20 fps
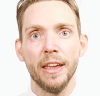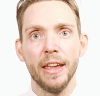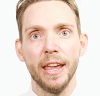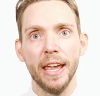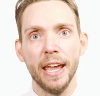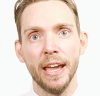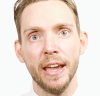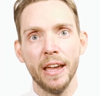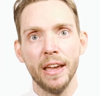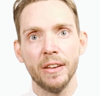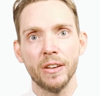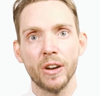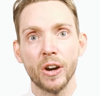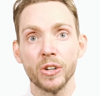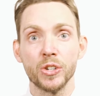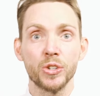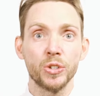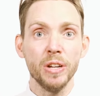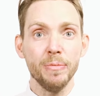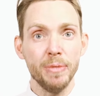and our
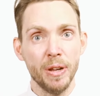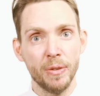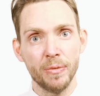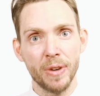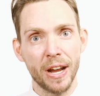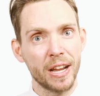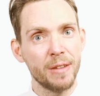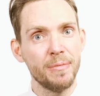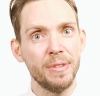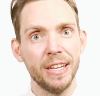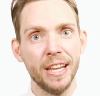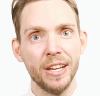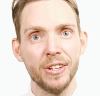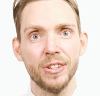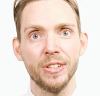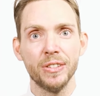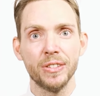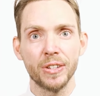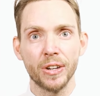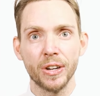treatment
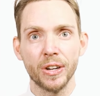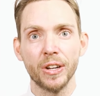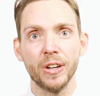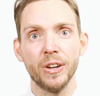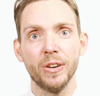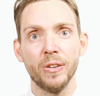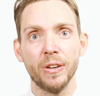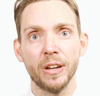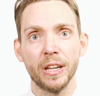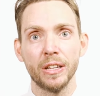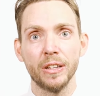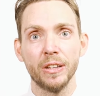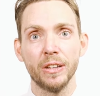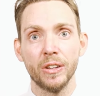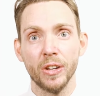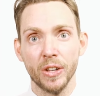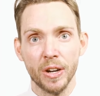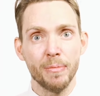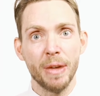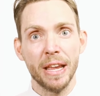recommendations are going
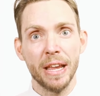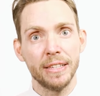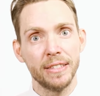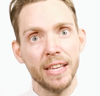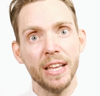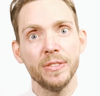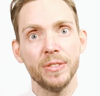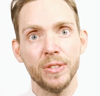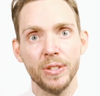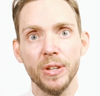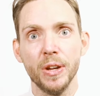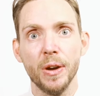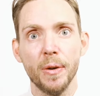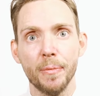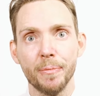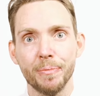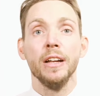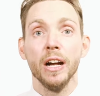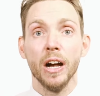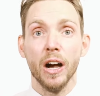to make sense to you.
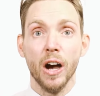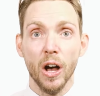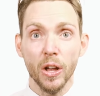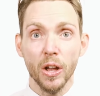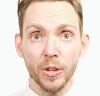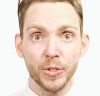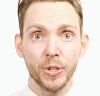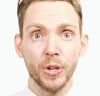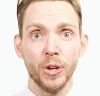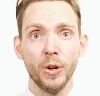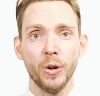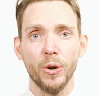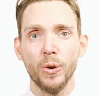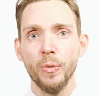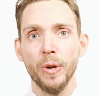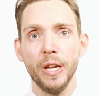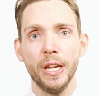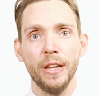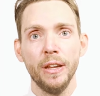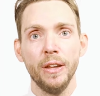Also,
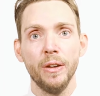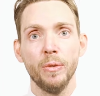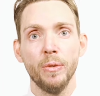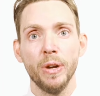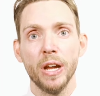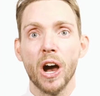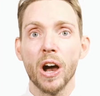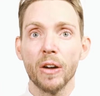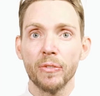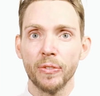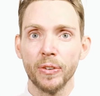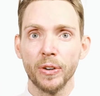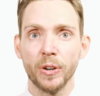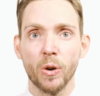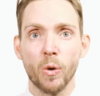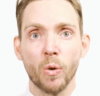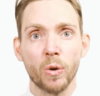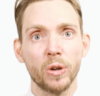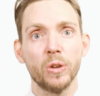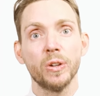we offer
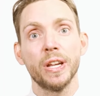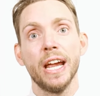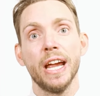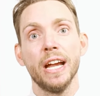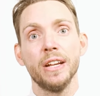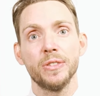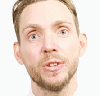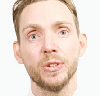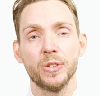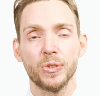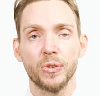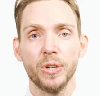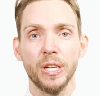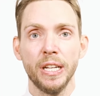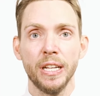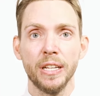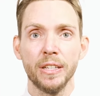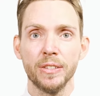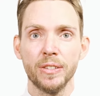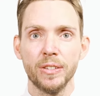oral cancer
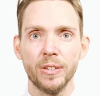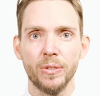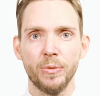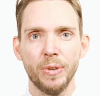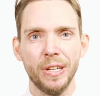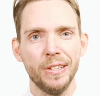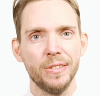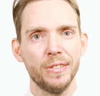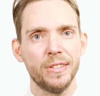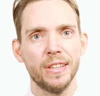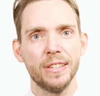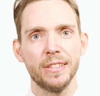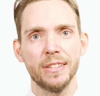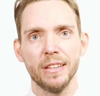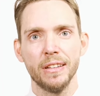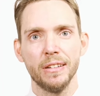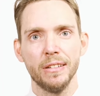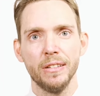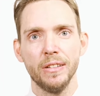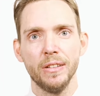screenings. We use this
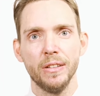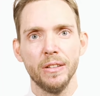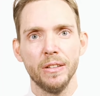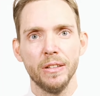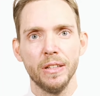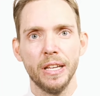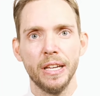little